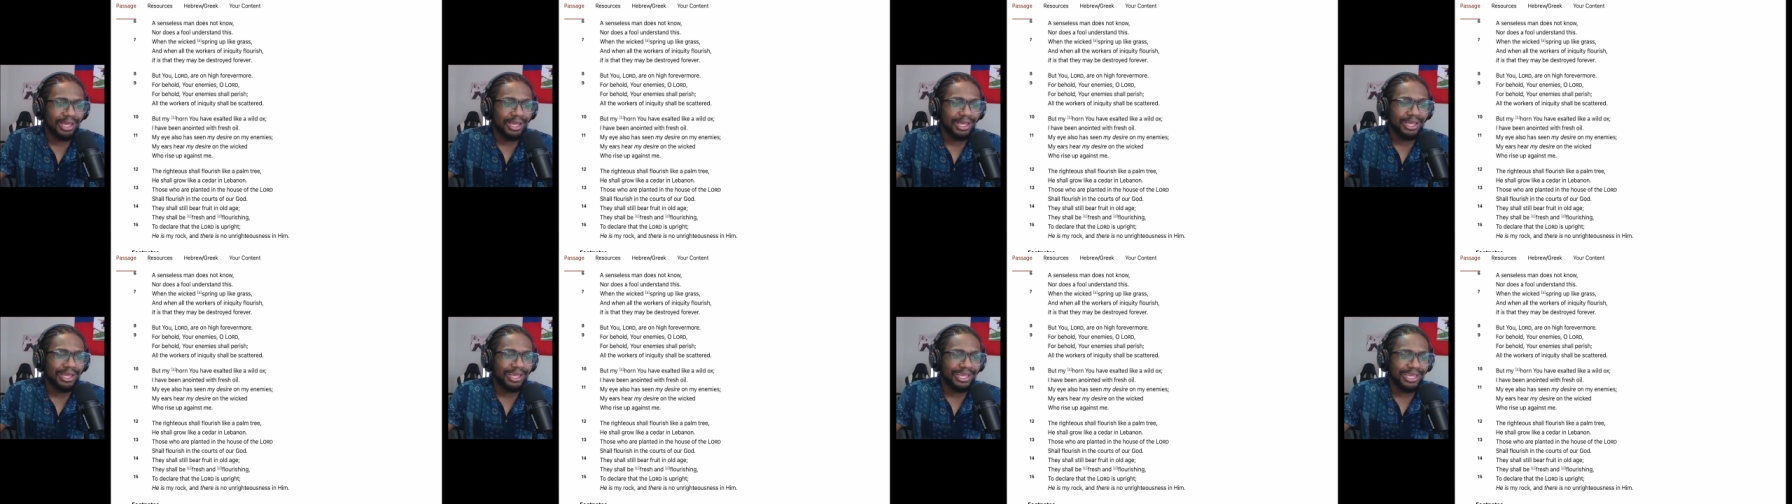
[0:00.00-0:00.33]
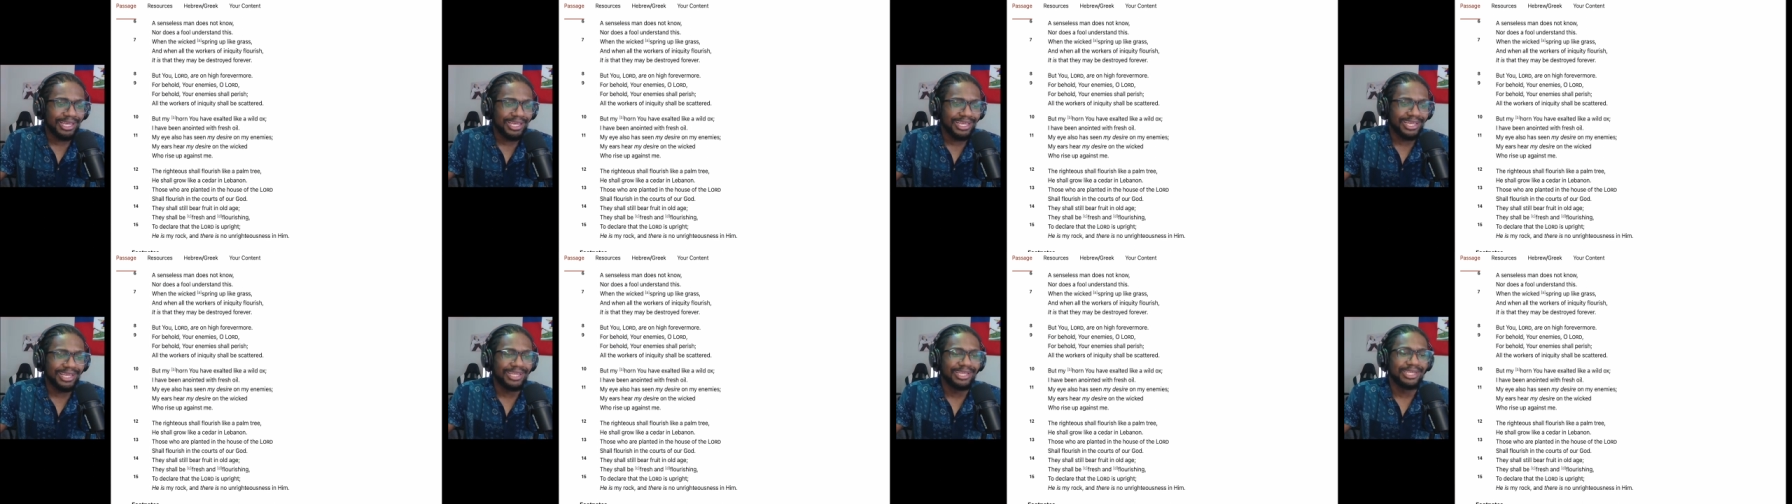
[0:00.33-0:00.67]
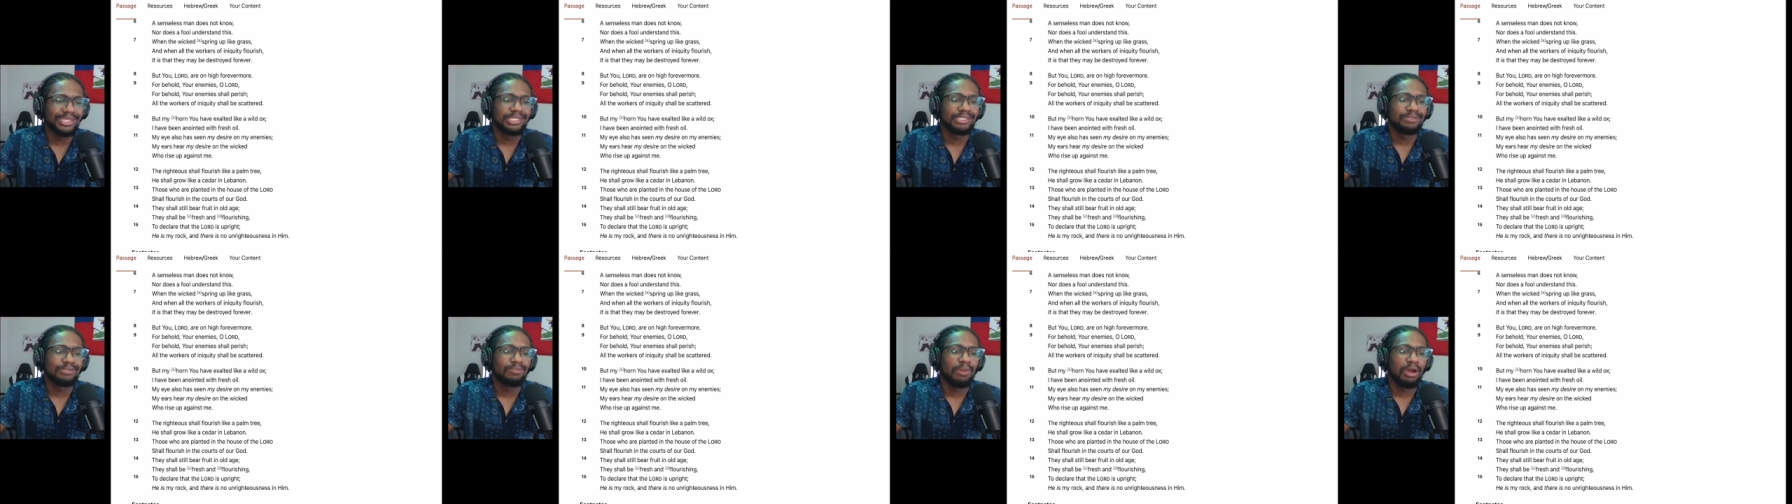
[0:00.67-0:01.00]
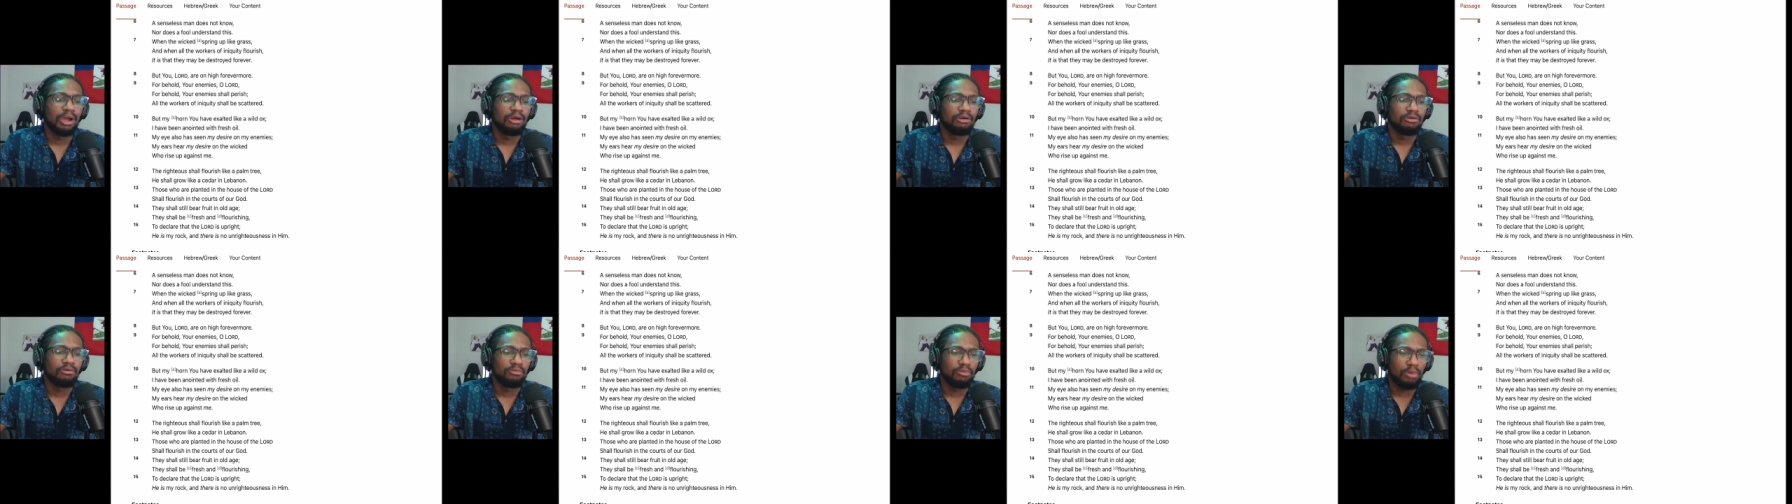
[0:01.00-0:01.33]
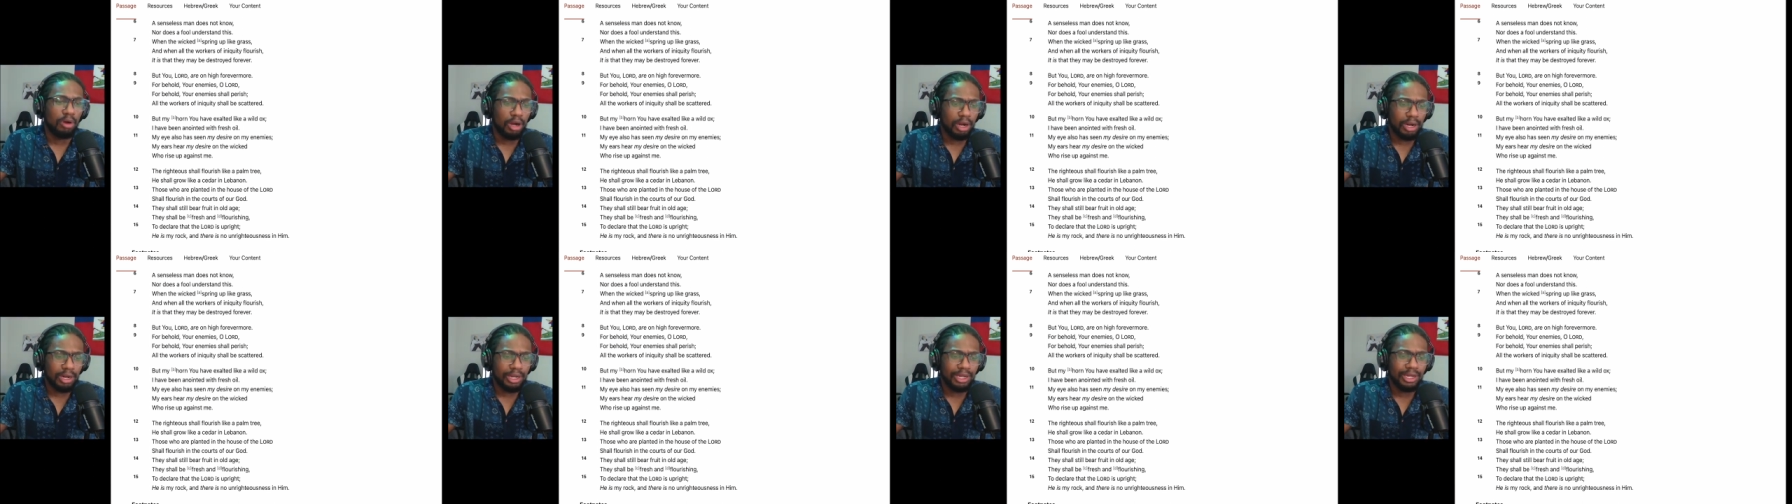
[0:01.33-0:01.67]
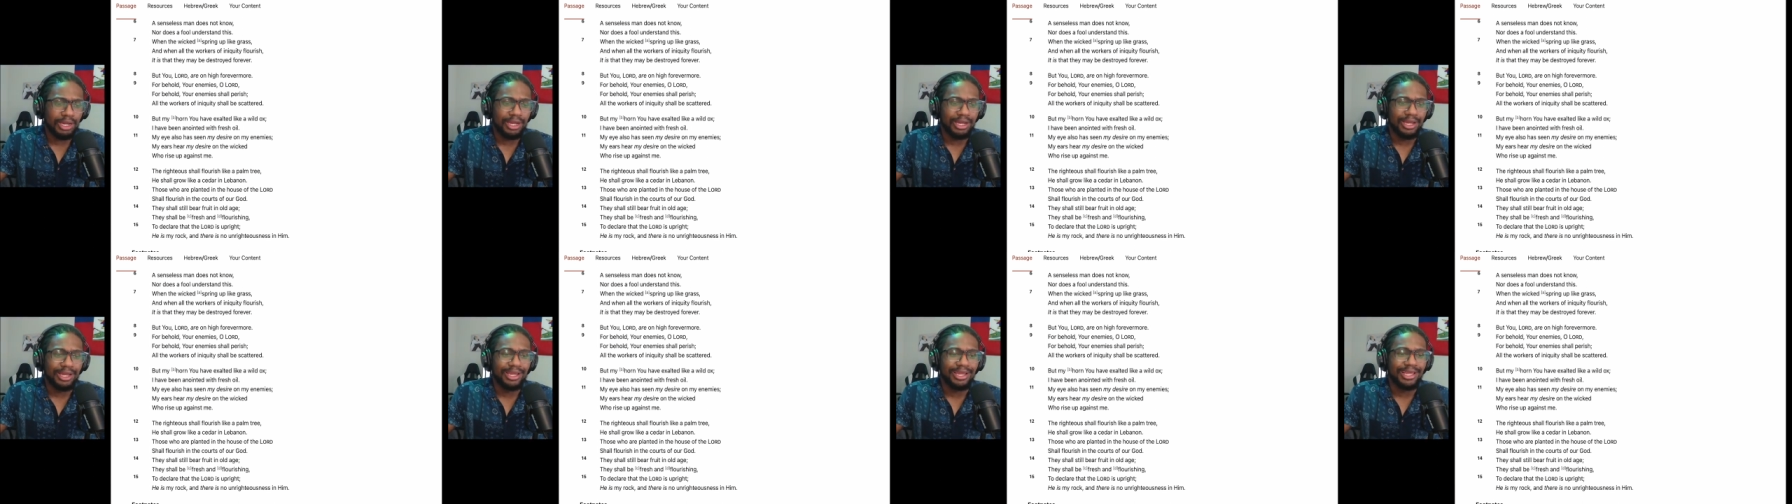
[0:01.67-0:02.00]
He is my rock,
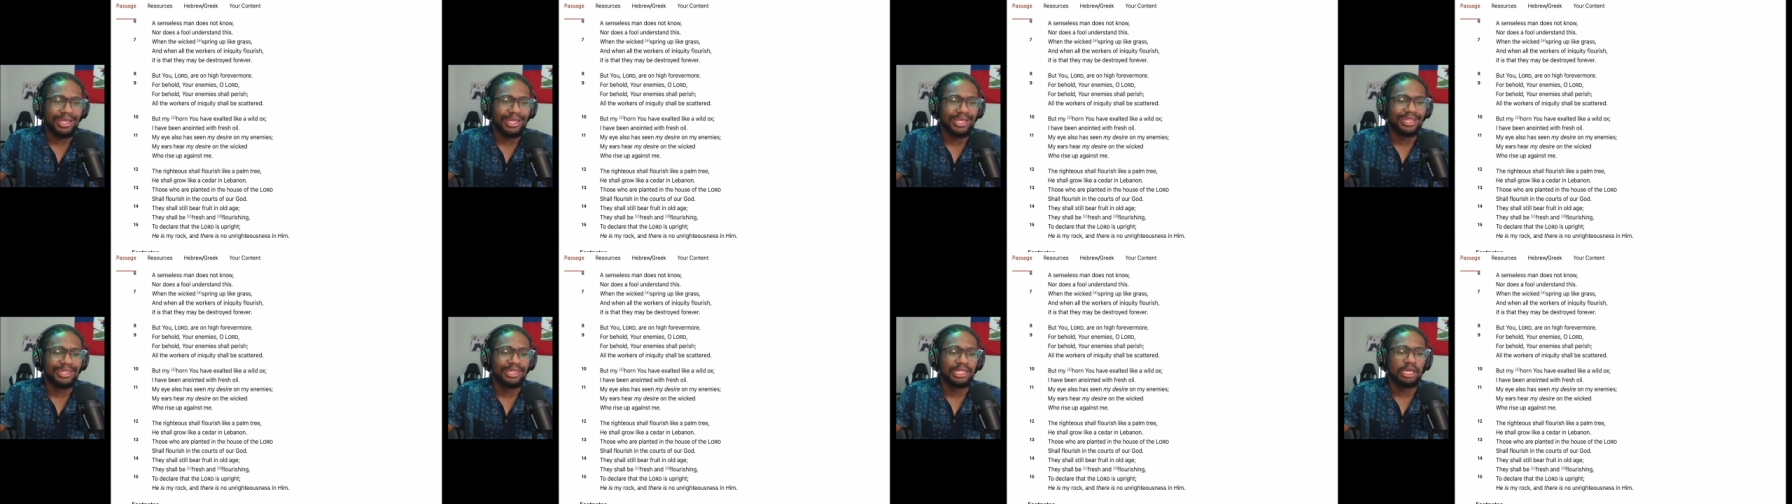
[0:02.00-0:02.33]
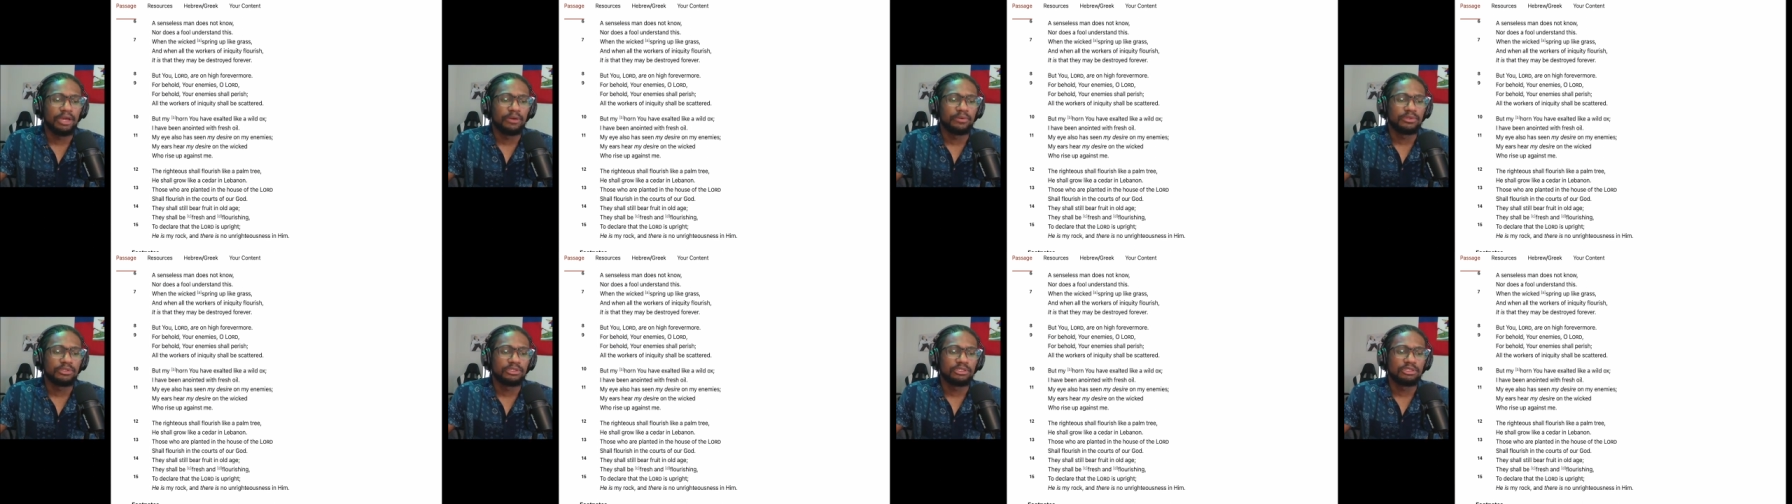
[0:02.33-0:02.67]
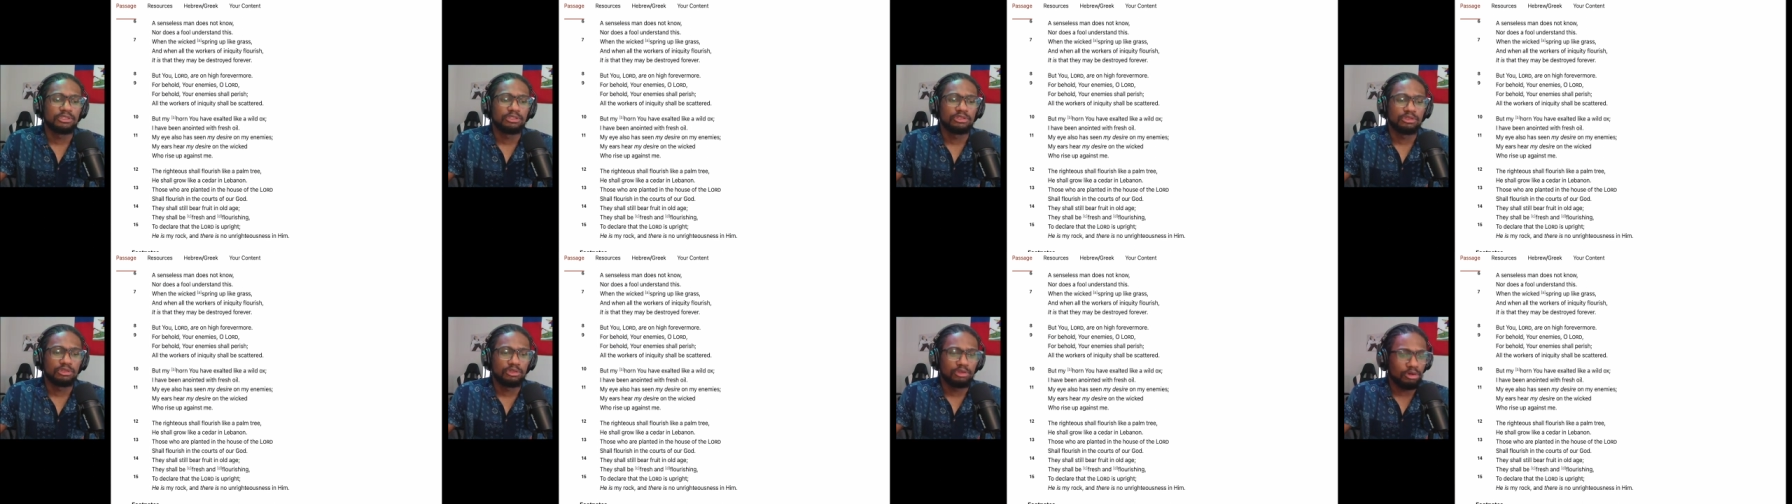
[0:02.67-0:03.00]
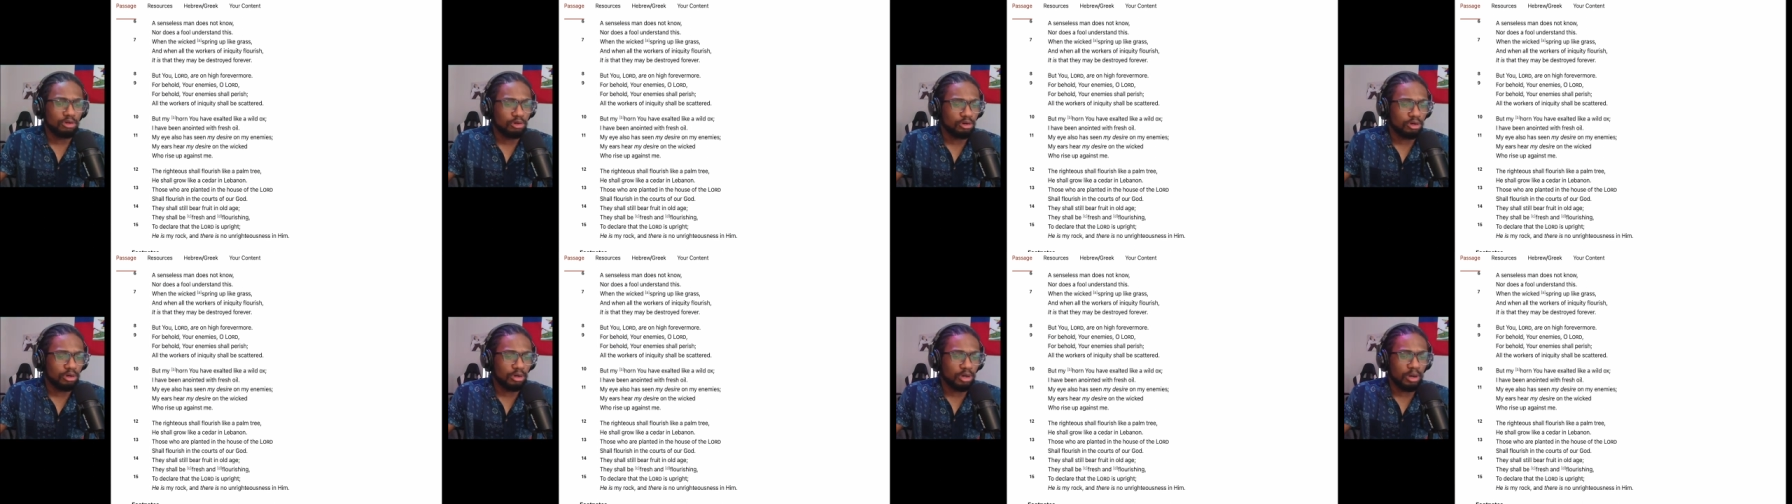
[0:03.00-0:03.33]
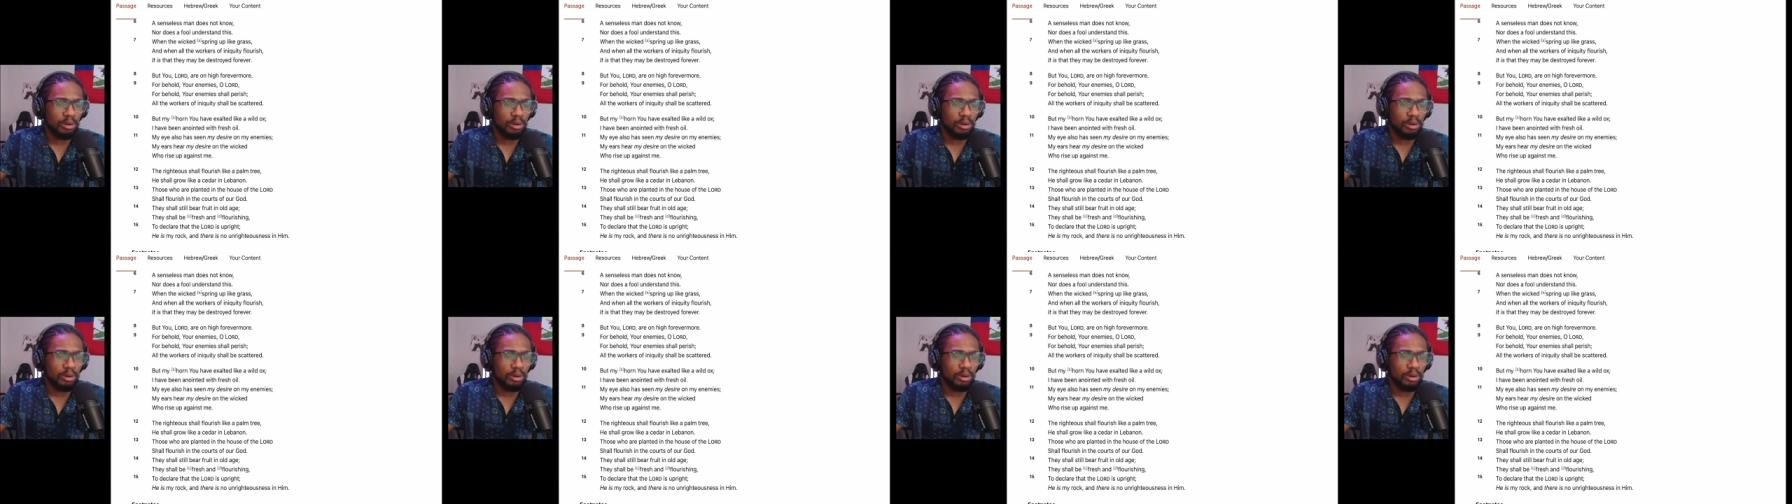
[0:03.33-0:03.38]
and there is no